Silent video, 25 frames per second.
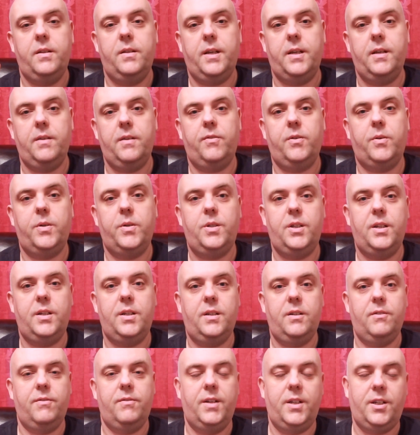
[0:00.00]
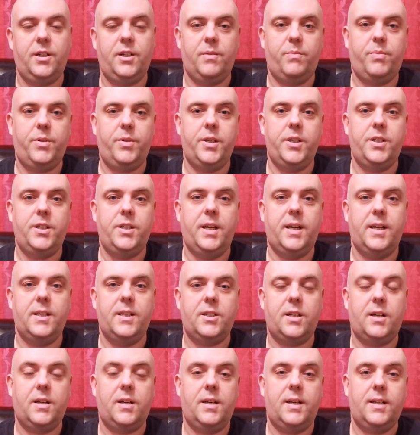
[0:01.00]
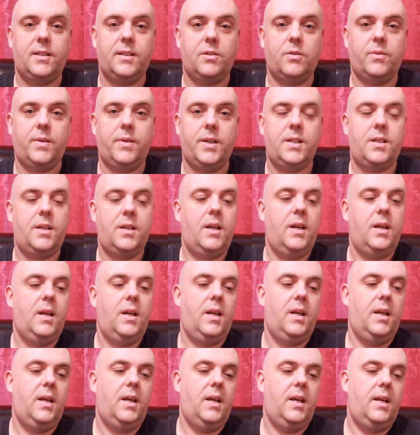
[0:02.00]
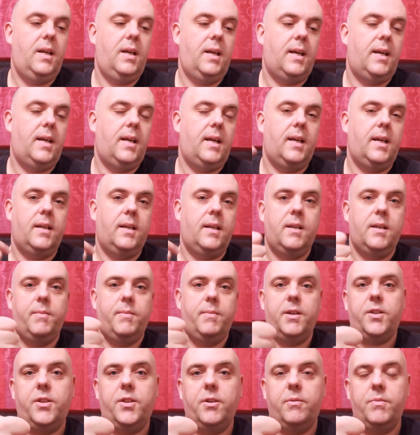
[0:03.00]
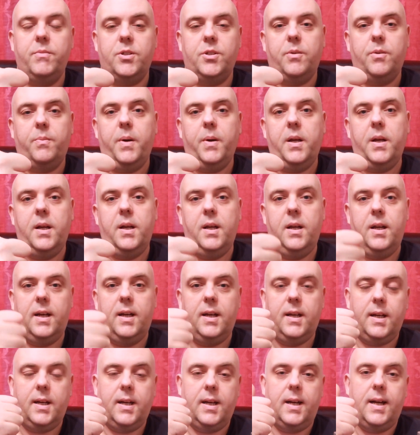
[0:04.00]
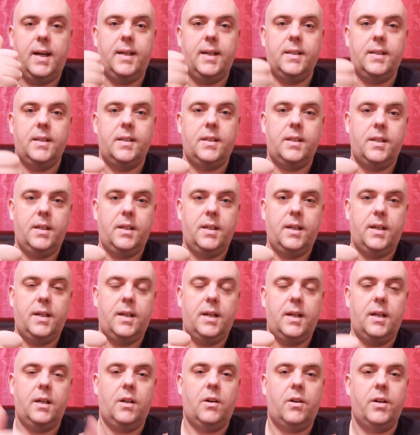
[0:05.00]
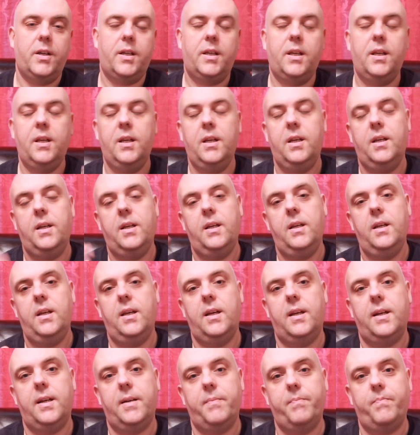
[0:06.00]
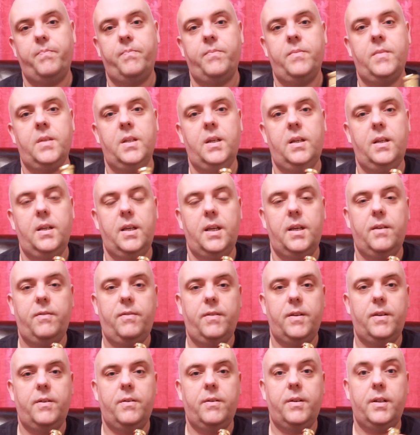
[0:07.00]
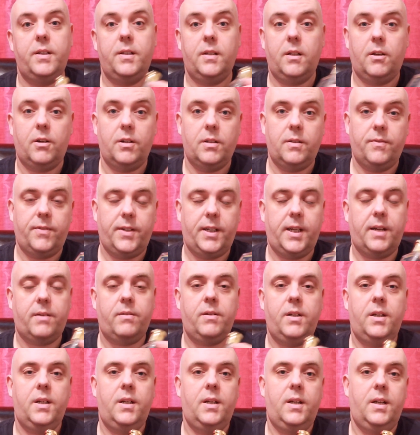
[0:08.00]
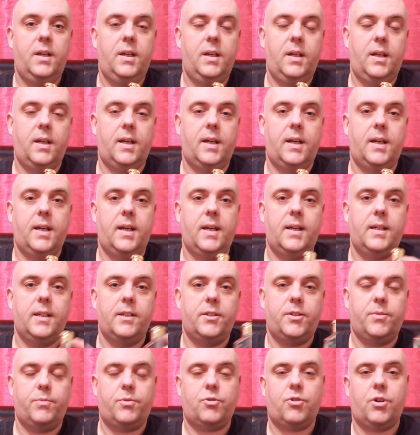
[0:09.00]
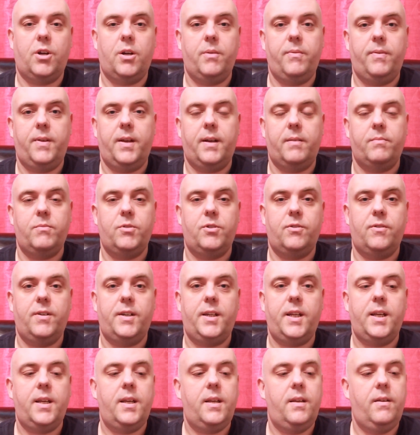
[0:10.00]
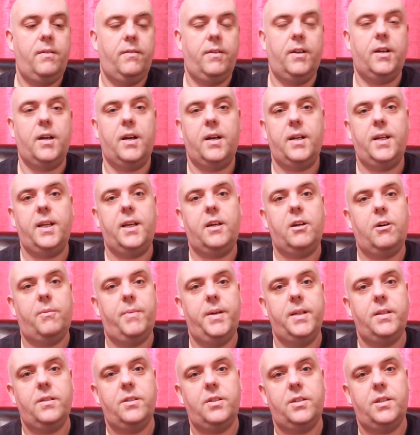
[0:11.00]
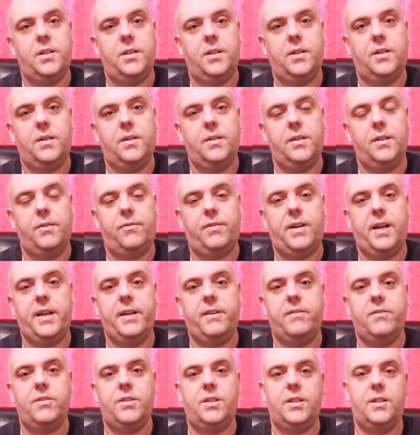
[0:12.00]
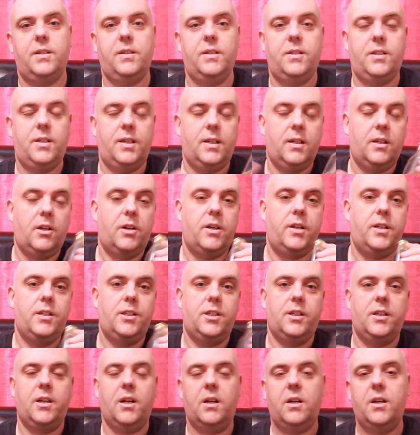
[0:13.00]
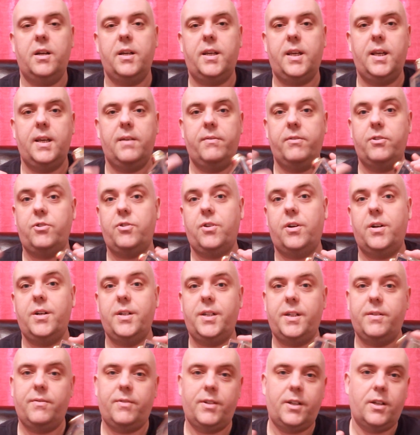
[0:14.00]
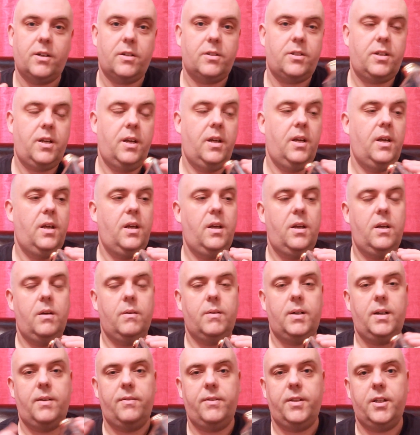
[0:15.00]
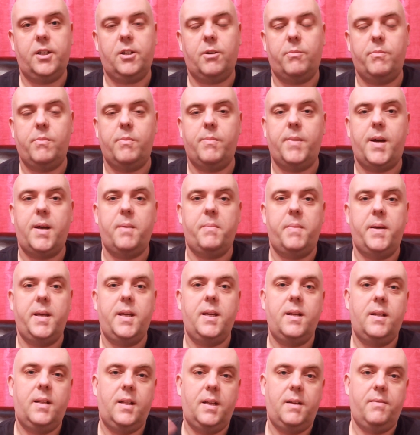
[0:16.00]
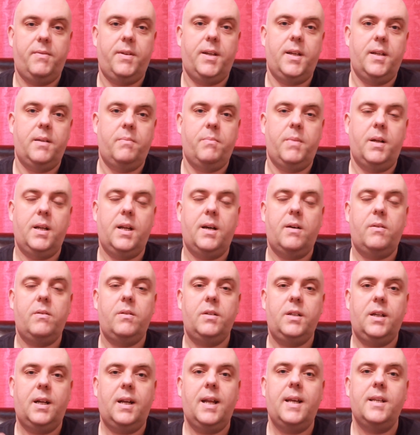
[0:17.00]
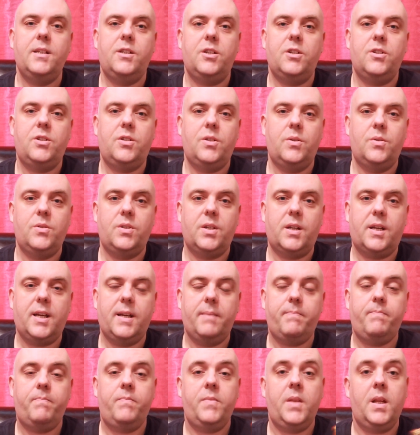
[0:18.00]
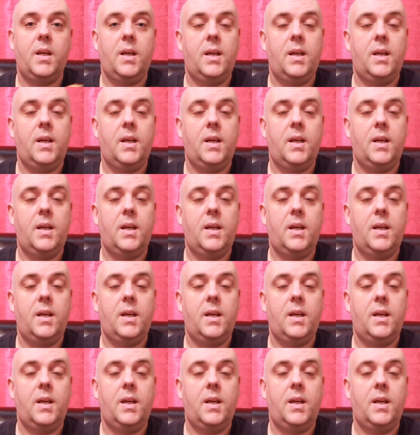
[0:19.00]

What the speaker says: thank you for watching. I really do appreciate it as always. Give thumbs up and a like if you like the video, and a subscribe if you haven't already. If you've got any comments on the fragrance, do you like it, do you not like it, have you tried it, if you're not, whatever the comment may be, leave it below and I'll answer as soon as I can.